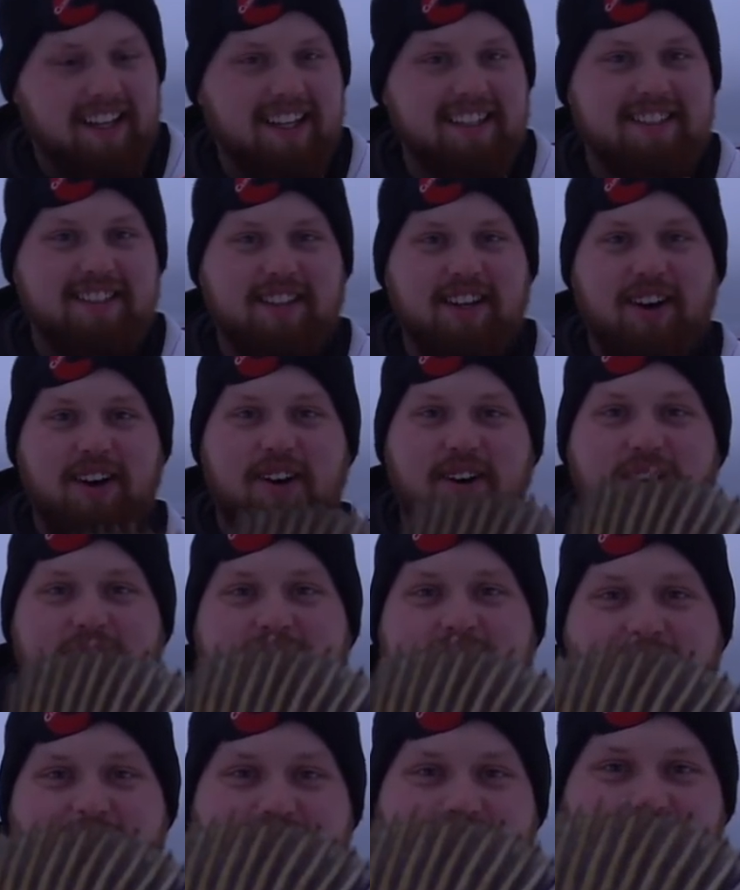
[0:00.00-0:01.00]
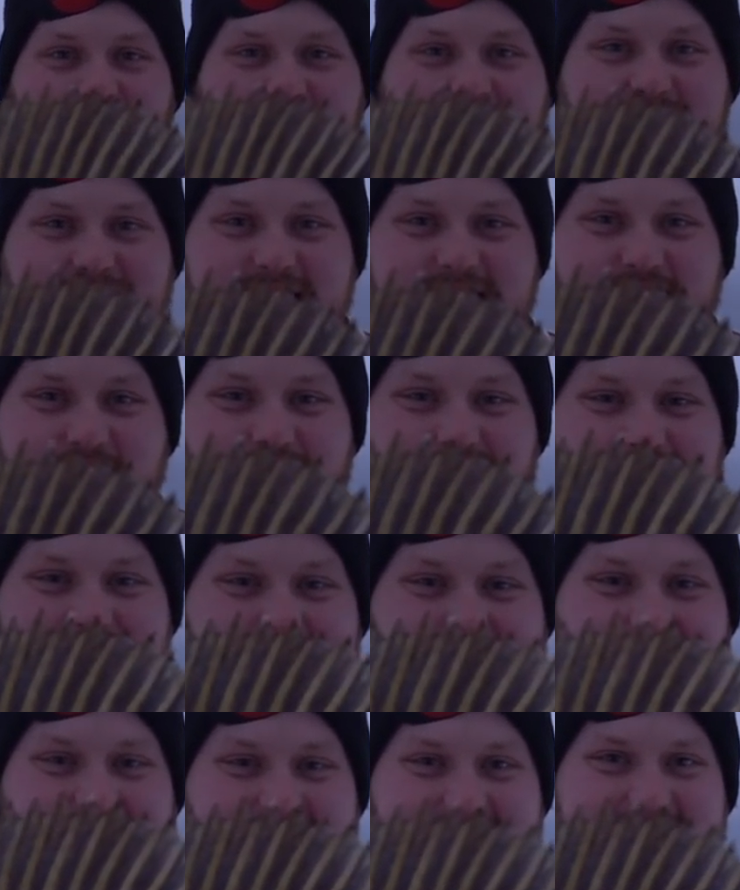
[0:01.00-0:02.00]
let's go. We're getting so
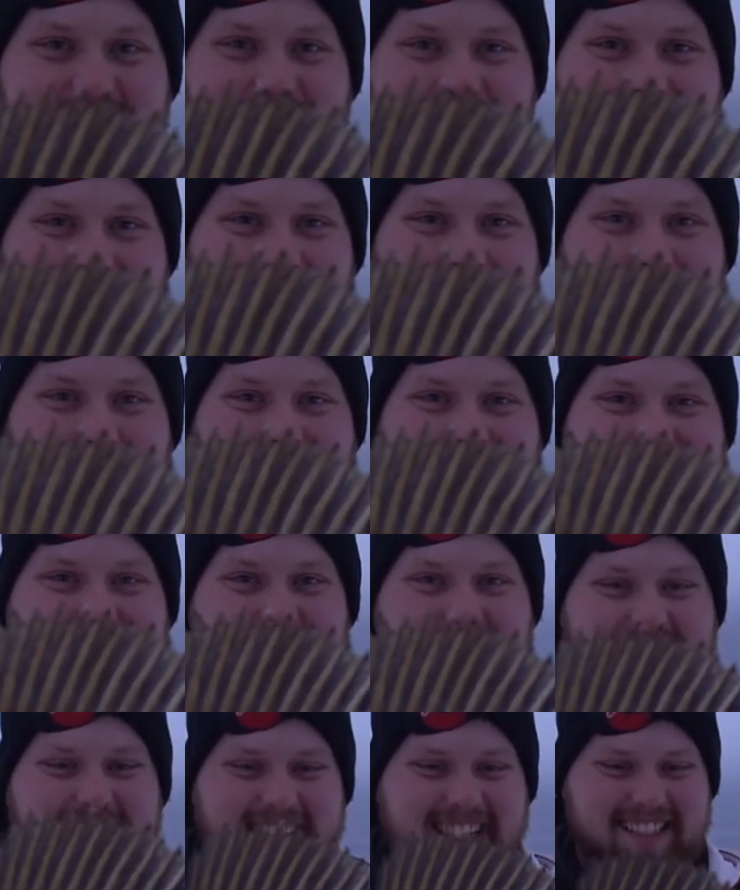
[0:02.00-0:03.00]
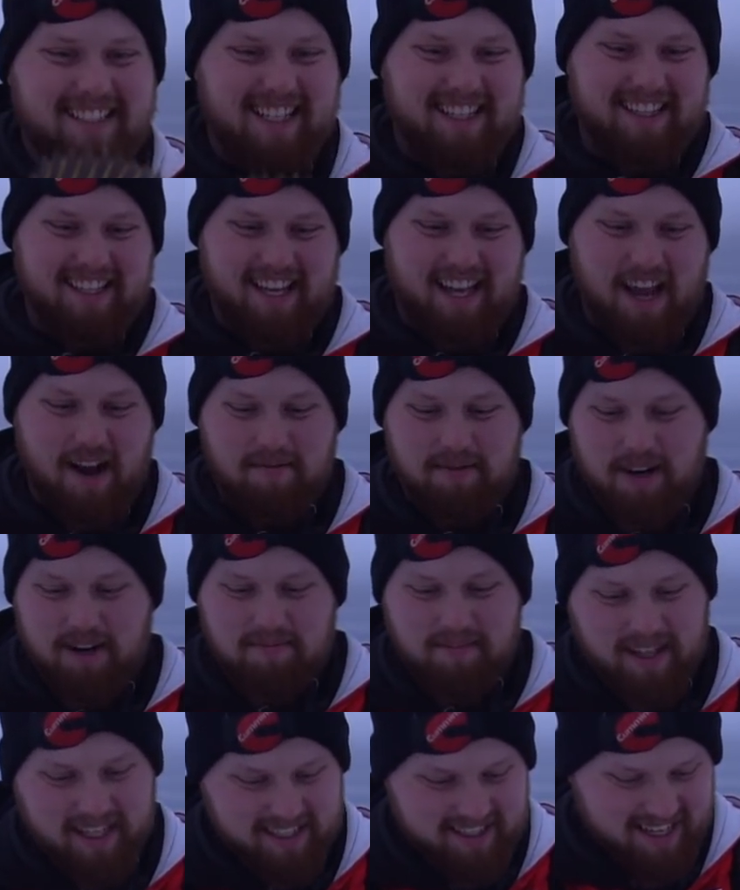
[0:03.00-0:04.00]
many on the tip ups, we decided to set the camera
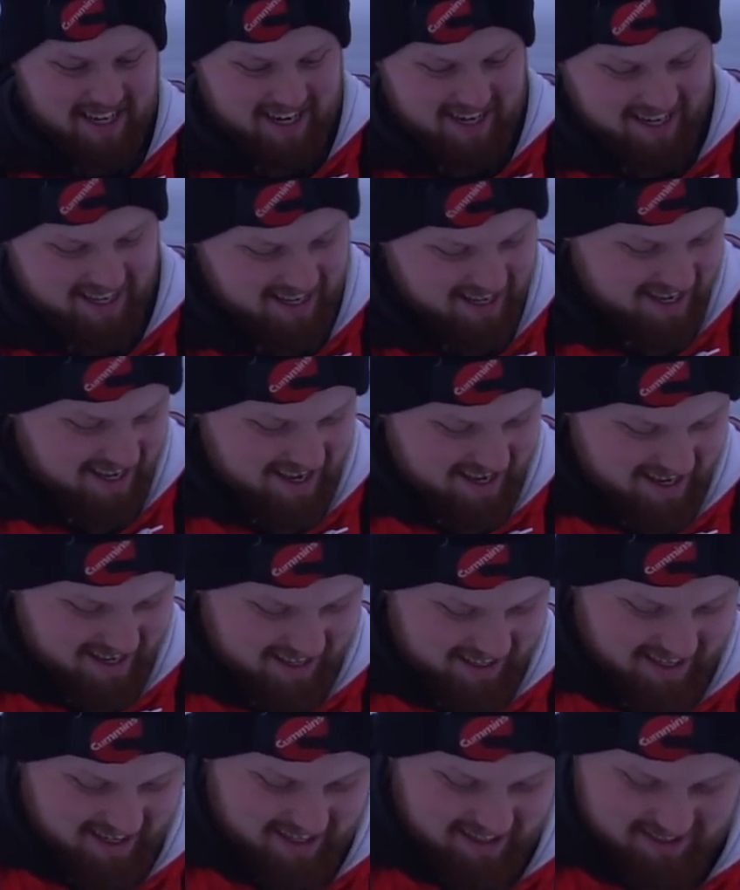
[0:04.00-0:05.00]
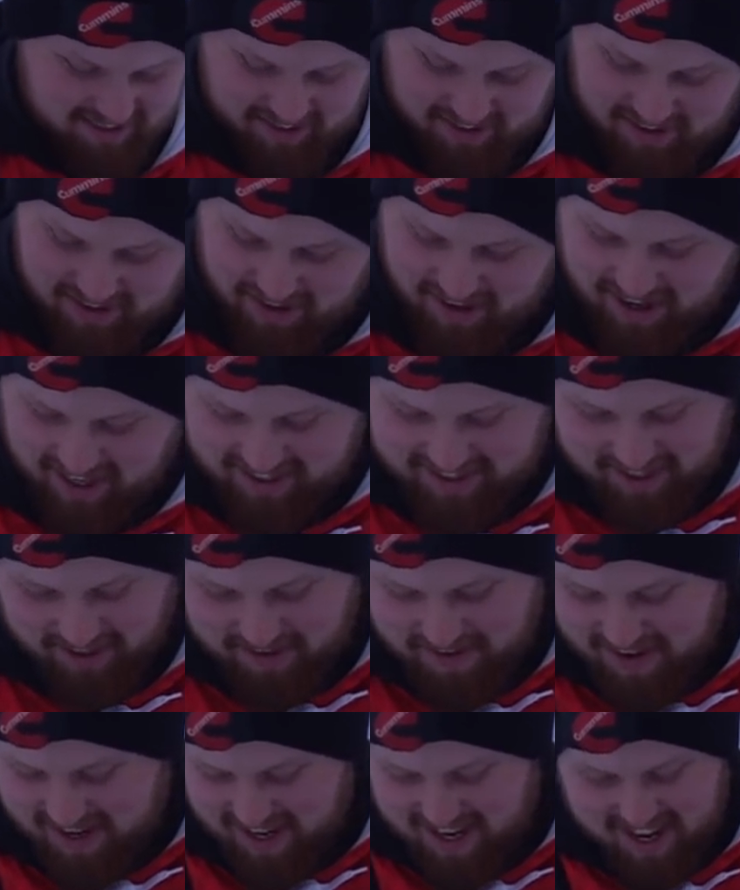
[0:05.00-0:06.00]
up like that. See that if we could get awesome. one to
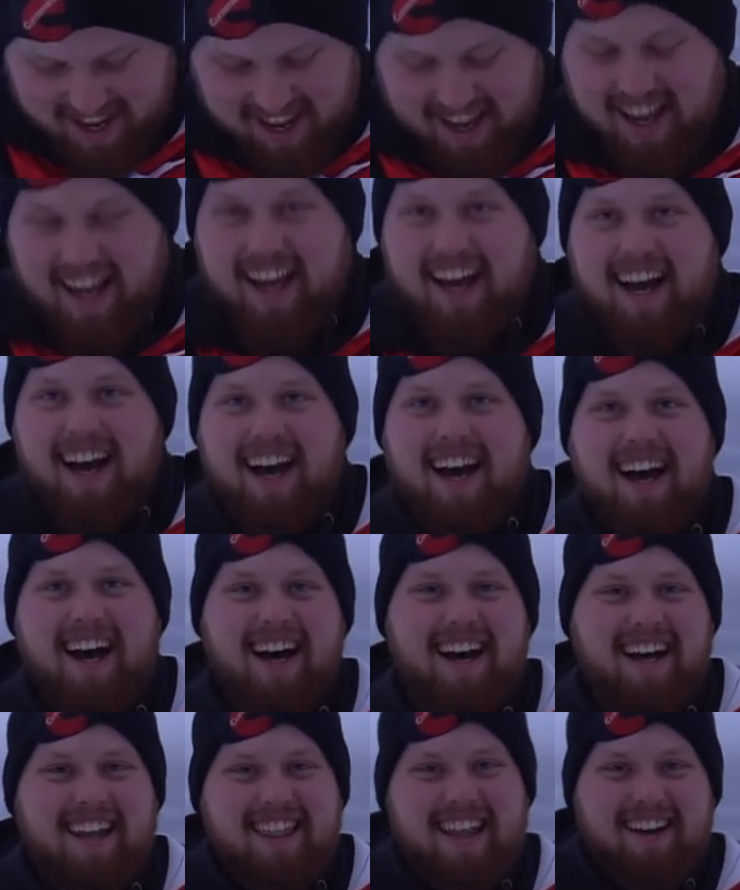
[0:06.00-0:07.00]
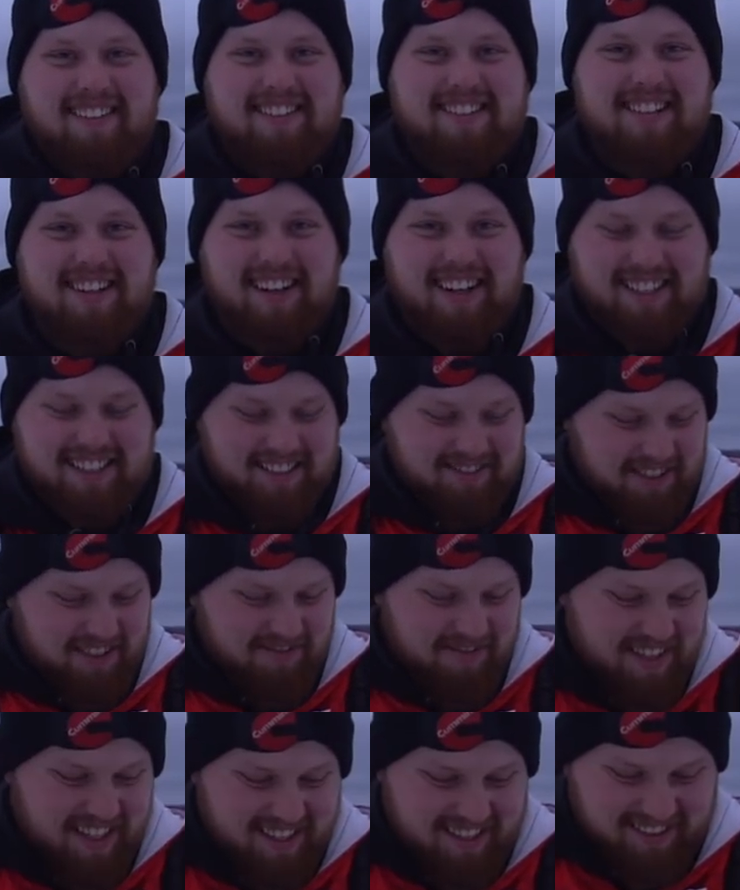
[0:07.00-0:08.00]
pop, and it worked. That was awesome. And we
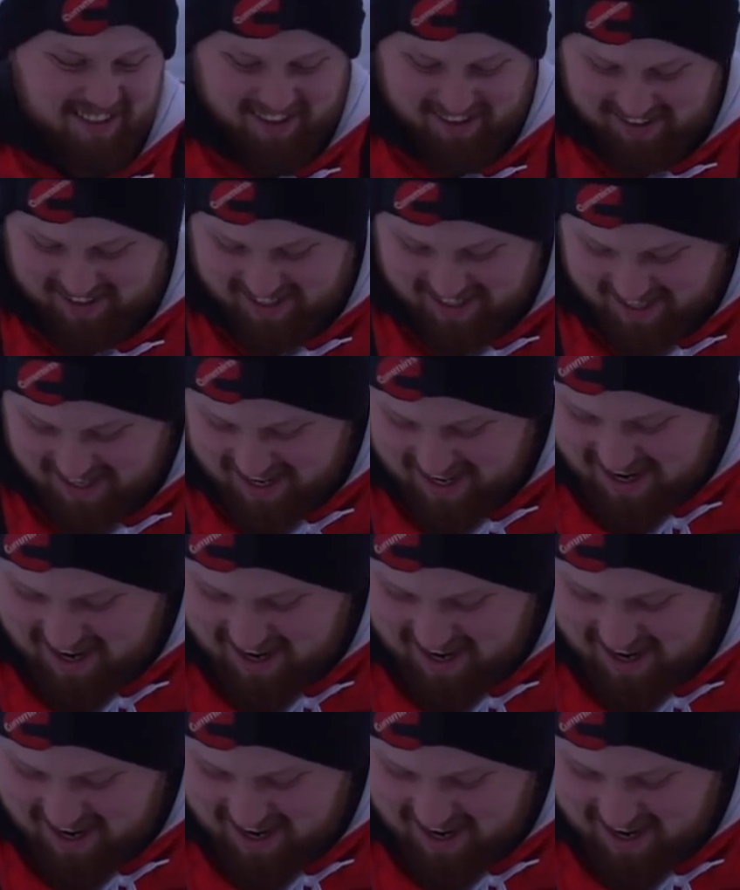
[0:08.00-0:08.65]
now we got another one. one.